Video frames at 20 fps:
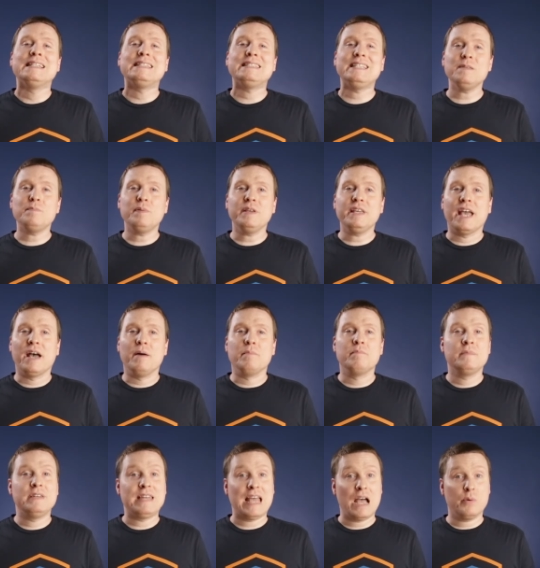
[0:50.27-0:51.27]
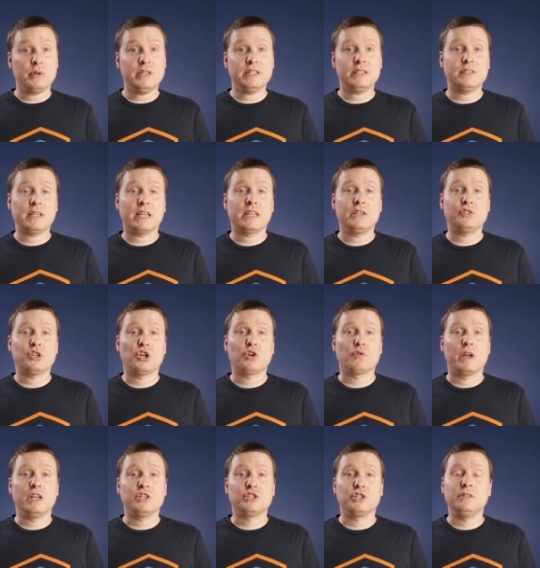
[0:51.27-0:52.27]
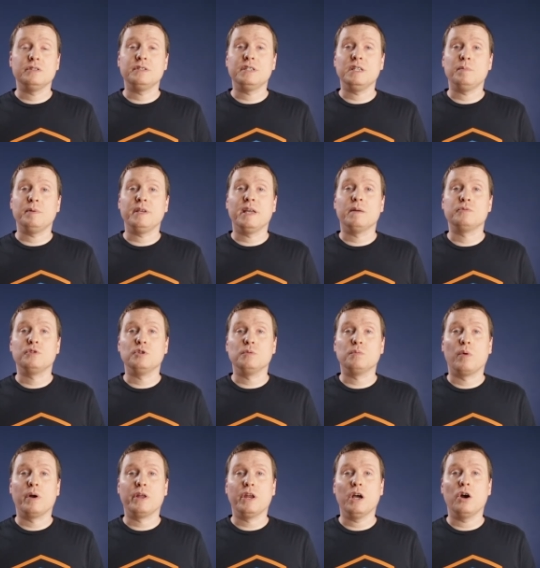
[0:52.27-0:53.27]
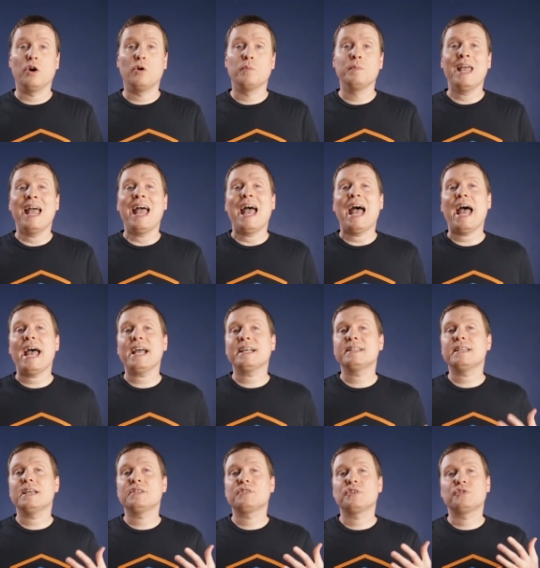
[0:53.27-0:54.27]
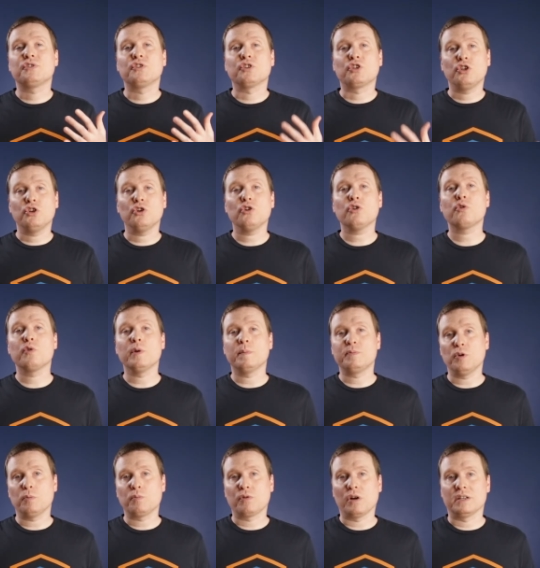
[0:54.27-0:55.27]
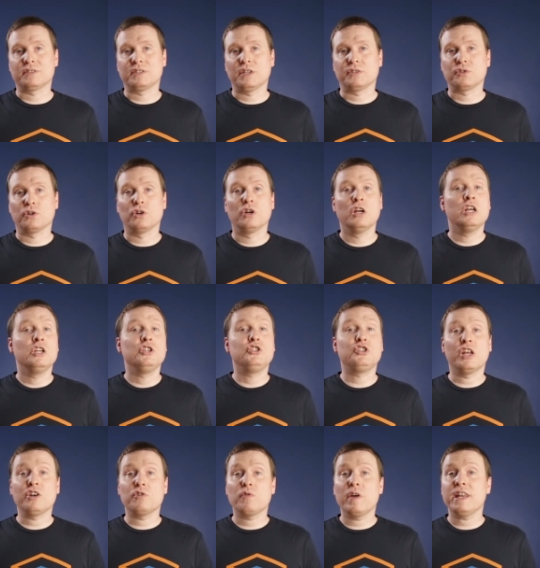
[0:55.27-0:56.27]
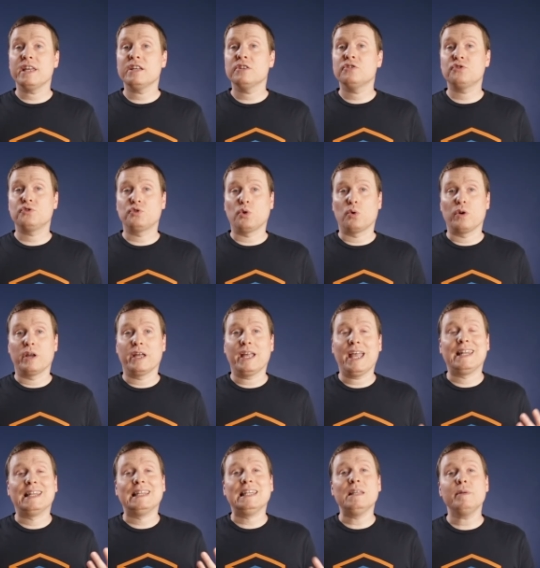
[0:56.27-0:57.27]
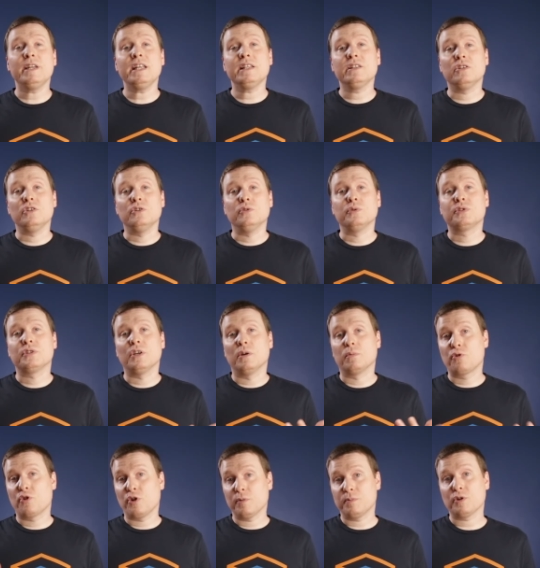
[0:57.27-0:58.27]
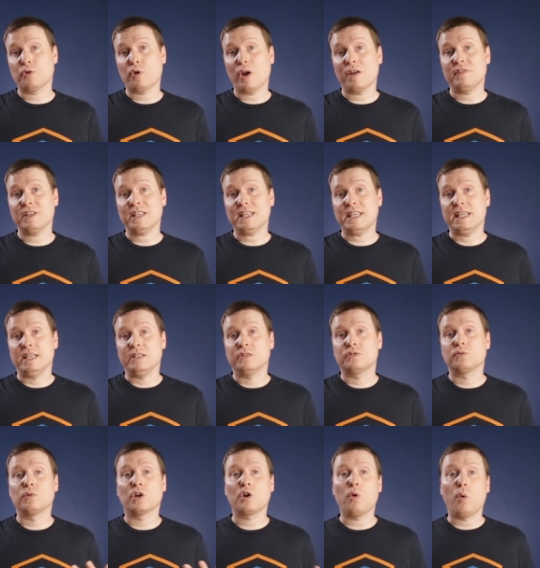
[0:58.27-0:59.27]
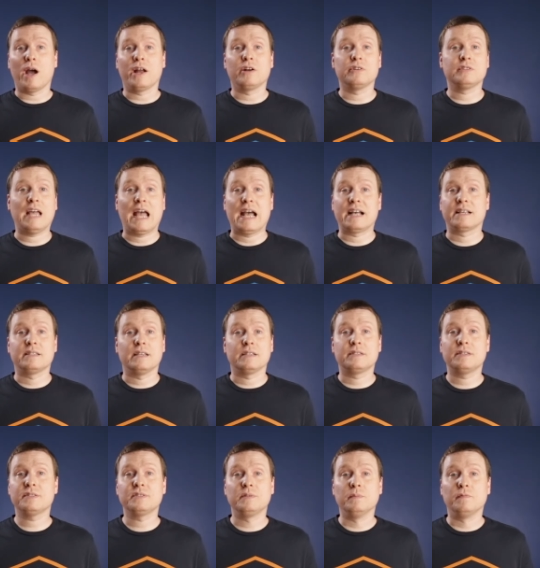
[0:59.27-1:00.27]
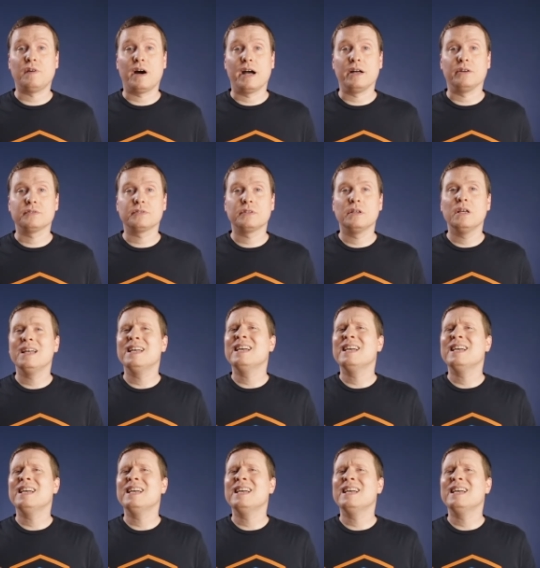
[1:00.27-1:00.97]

TPM, now in its second generation, TPM 2.0, acts as a secure crypto processor generating, storing, and limiting the use of cryptographic keys required to access system files.